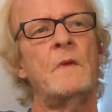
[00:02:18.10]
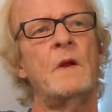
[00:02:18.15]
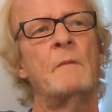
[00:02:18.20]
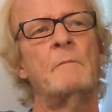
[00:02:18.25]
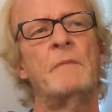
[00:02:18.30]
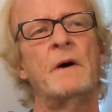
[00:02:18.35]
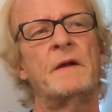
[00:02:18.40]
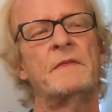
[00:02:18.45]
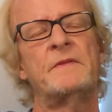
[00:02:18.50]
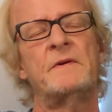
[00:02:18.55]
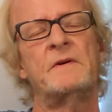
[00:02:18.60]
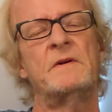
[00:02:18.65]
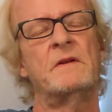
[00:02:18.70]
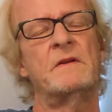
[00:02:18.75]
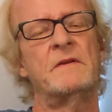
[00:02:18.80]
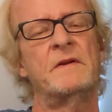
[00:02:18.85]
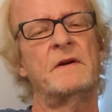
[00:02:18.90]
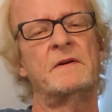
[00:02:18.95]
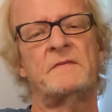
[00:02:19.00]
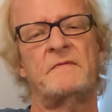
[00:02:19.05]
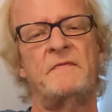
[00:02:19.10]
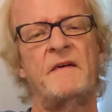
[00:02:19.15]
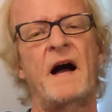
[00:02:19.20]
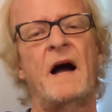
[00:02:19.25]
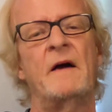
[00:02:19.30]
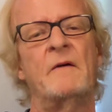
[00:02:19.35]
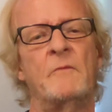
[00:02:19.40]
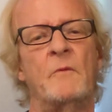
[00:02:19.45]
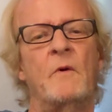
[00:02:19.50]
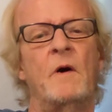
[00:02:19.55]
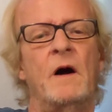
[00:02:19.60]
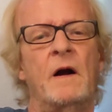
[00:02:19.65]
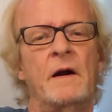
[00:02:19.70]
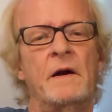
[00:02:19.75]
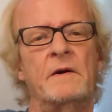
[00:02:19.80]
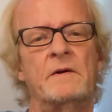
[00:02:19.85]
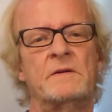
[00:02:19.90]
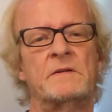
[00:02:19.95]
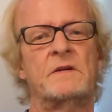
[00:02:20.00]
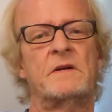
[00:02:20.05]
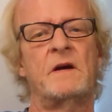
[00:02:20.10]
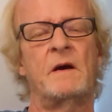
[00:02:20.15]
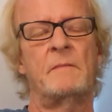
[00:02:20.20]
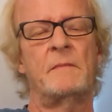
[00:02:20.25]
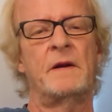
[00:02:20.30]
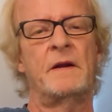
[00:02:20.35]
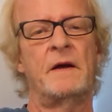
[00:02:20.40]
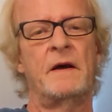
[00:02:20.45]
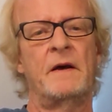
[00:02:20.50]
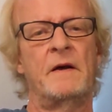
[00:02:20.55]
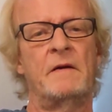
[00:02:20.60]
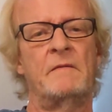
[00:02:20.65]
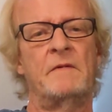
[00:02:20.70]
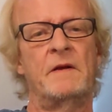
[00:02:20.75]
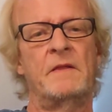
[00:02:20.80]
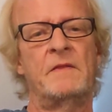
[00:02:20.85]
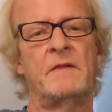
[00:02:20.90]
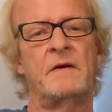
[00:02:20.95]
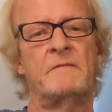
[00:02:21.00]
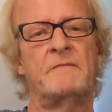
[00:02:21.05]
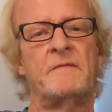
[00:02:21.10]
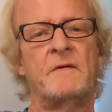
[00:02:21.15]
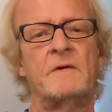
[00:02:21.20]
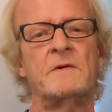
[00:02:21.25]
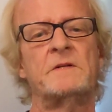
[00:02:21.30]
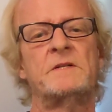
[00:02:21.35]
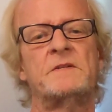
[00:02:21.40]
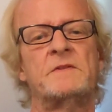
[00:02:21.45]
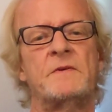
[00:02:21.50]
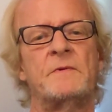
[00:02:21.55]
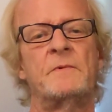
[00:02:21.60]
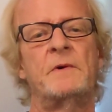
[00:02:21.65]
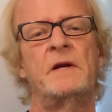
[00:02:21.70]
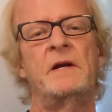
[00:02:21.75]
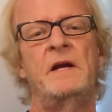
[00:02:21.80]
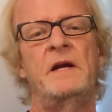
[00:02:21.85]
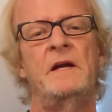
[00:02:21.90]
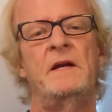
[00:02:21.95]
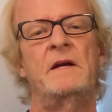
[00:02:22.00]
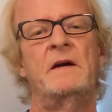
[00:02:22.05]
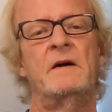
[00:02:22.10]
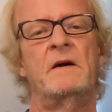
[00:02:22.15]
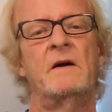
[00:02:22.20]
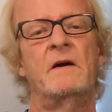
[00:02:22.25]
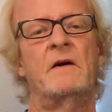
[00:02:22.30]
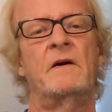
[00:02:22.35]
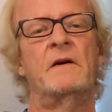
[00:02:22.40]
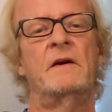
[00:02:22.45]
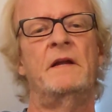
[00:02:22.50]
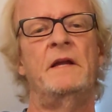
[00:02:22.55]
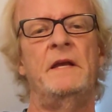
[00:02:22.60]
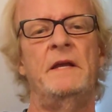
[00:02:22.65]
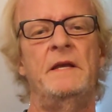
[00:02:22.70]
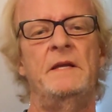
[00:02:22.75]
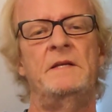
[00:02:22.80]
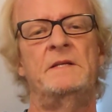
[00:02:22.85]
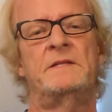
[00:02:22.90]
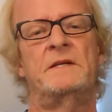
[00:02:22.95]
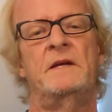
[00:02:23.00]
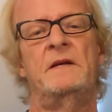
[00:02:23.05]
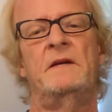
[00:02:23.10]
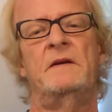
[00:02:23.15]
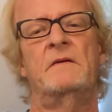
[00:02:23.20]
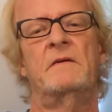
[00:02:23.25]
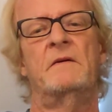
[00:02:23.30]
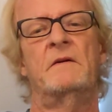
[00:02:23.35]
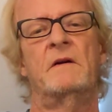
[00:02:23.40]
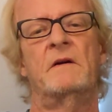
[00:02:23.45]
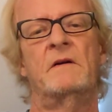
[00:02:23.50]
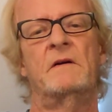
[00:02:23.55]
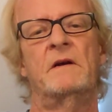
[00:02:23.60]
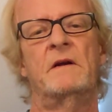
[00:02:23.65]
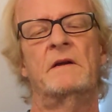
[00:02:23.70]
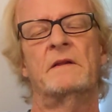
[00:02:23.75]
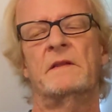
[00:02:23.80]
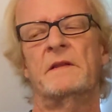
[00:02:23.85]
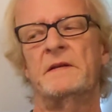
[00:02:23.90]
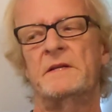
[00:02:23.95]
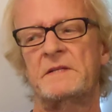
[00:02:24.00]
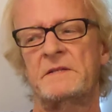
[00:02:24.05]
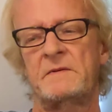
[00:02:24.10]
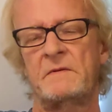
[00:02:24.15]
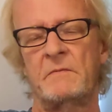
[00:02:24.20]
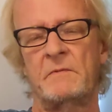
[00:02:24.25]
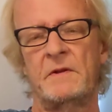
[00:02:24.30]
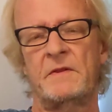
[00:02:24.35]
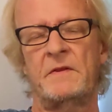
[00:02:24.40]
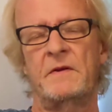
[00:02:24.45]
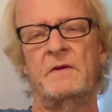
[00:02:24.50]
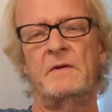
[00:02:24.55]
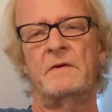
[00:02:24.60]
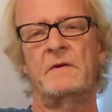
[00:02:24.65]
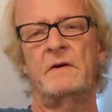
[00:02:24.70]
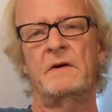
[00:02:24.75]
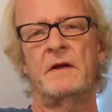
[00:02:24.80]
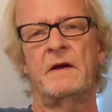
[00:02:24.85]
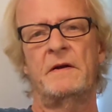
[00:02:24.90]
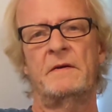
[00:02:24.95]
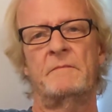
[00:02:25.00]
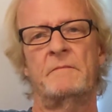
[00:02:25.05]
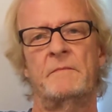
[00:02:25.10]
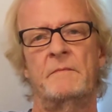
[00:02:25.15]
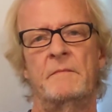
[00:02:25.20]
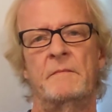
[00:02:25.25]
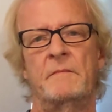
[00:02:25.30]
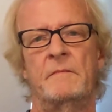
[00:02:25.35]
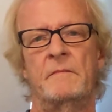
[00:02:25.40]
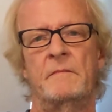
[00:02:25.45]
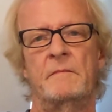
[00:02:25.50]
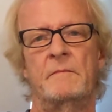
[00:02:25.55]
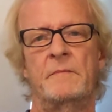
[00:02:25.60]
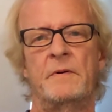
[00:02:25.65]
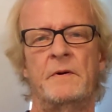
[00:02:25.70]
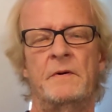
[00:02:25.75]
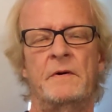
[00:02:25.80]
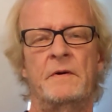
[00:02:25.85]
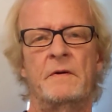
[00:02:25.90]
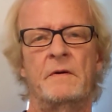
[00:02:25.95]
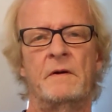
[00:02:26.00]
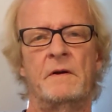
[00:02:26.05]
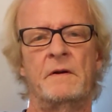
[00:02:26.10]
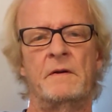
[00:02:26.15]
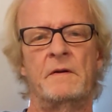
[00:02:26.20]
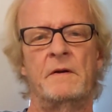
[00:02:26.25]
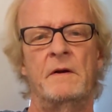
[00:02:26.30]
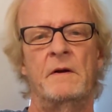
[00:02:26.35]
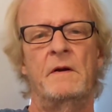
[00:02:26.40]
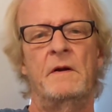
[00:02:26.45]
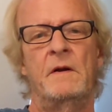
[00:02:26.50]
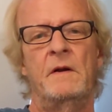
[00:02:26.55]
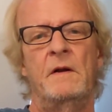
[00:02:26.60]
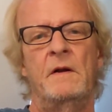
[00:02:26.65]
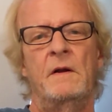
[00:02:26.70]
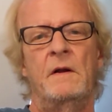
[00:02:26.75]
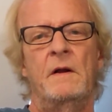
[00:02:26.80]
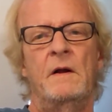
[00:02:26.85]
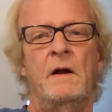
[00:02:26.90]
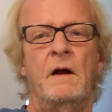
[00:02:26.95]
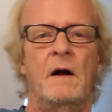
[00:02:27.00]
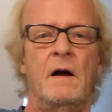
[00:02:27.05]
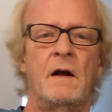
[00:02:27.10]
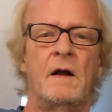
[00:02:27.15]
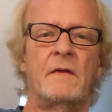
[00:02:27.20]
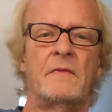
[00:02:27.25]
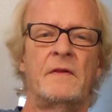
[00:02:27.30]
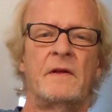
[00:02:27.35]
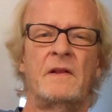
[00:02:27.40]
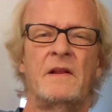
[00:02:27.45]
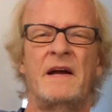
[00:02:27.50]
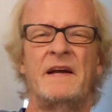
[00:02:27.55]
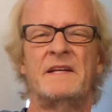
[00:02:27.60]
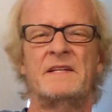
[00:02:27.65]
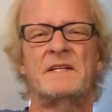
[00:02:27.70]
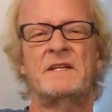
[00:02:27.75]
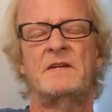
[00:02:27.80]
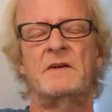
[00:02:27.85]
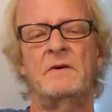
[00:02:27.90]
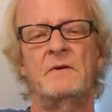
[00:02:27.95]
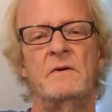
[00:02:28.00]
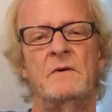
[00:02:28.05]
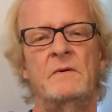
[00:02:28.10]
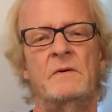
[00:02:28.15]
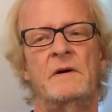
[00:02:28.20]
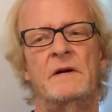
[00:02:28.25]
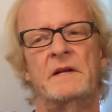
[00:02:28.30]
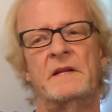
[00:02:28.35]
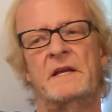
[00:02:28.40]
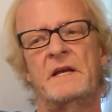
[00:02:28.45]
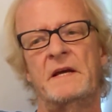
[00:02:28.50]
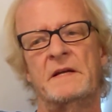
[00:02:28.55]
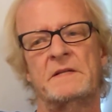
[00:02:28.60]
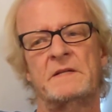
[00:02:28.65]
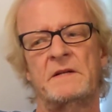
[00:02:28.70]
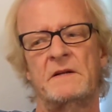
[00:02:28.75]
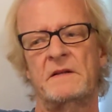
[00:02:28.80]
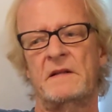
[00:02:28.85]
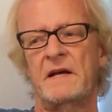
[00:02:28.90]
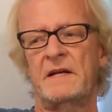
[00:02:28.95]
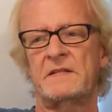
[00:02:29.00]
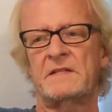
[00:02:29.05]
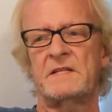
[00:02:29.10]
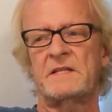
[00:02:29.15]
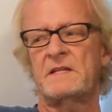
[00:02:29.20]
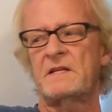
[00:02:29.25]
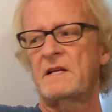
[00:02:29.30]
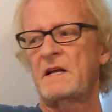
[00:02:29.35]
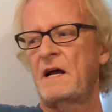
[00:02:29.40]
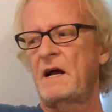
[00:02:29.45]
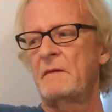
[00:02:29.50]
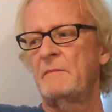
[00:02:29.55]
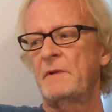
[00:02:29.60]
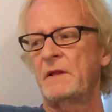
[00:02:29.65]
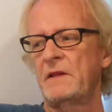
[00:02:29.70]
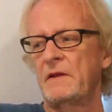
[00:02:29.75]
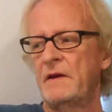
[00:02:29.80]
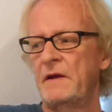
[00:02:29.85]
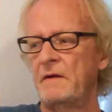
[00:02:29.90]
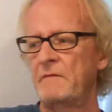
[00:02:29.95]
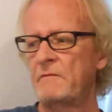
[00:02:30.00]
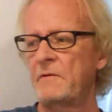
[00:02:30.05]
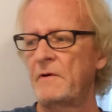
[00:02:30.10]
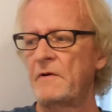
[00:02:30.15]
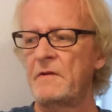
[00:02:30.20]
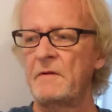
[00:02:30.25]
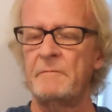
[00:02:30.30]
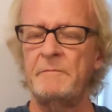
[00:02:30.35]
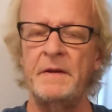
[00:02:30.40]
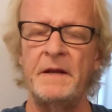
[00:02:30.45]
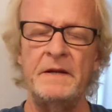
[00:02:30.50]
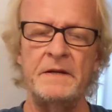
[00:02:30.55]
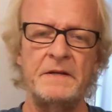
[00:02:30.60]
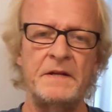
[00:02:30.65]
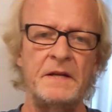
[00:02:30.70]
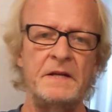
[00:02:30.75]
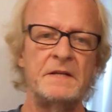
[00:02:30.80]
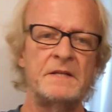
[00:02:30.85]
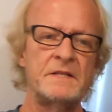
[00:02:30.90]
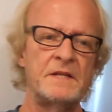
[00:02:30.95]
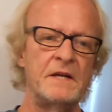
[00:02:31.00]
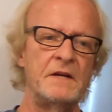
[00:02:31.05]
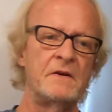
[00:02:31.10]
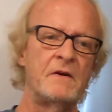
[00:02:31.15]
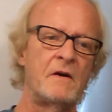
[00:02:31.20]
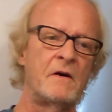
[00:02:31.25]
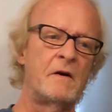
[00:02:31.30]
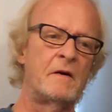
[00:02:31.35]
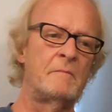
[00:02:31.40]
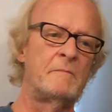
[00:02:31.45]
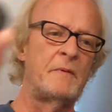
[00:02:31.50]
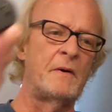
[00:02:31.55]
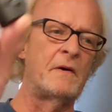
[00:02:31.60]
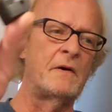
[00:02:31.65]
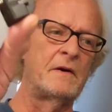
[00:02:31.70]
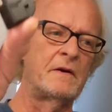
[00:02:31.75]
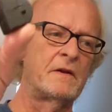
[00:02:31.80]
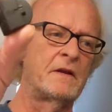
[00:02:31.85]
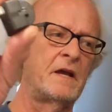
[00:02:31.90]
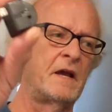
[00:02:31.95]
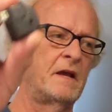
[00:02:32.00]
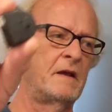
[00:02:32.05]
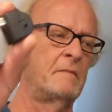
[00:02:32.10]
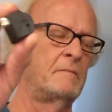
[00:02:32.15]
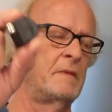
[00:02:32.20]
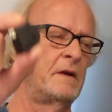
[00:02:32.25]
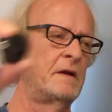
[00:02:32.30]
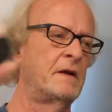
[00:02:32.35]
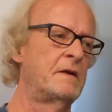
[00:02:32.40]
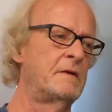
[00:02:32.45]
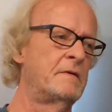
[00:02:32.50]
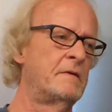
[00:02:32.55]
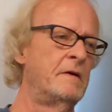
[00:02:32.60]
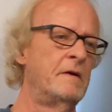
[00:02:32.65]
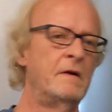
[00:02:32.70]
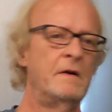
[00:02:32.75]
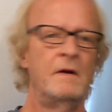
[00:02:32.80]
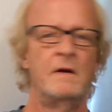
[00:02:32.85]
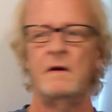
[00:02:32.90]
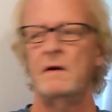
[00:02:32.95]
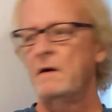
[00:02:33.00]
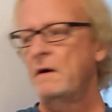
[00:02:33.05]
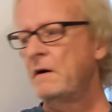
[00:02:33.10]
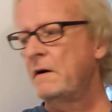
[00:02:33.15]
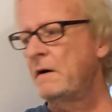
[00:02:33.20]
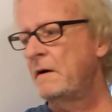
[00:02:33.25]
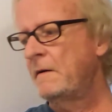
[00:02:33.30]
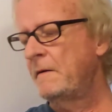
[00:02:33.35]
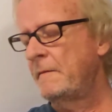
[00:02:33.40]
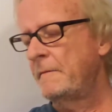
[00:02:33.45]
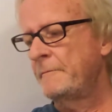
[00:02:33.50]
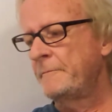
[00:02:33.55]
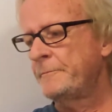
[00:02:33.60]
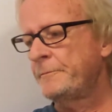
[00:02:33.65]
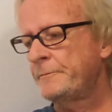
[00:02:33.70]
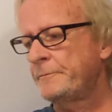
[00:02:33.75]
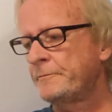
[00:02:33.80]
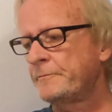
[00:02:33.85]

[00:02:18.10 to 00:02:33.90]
but there's five wires coming out of it. The first three are easy, at least with the unit I put it on. The last two, that's, I believe, where the PTCR part came in. Um,